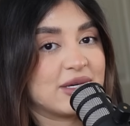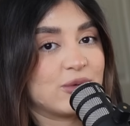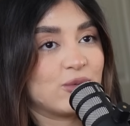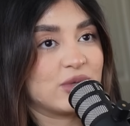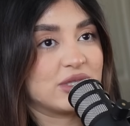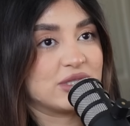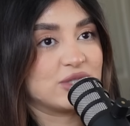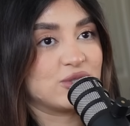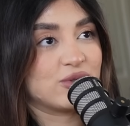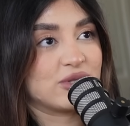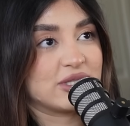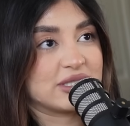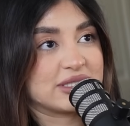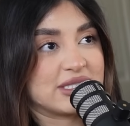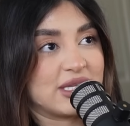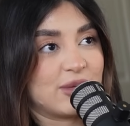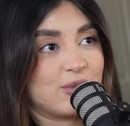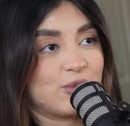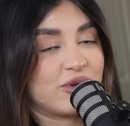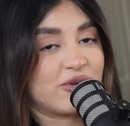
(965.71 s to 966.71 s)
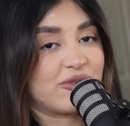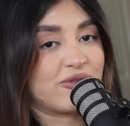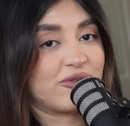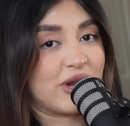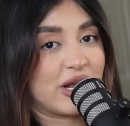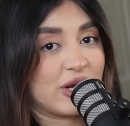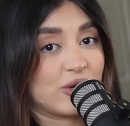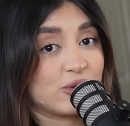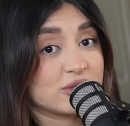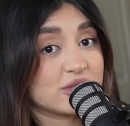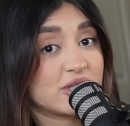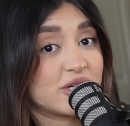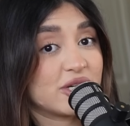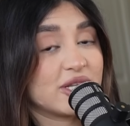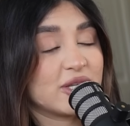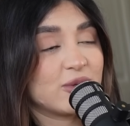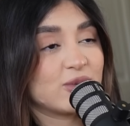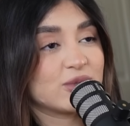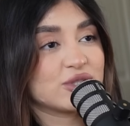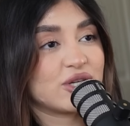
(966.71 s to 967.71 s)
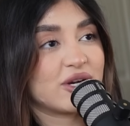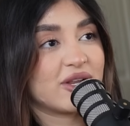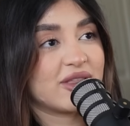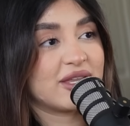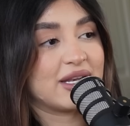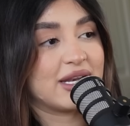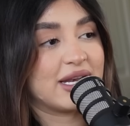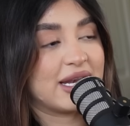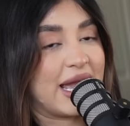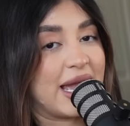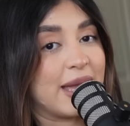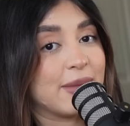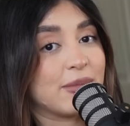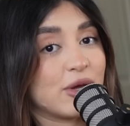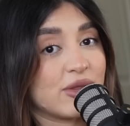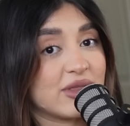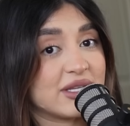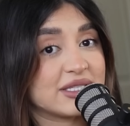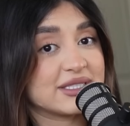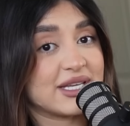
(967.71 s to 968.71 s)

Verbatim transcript: we do the sleep where franco's cuddling with jonathan and i'm on the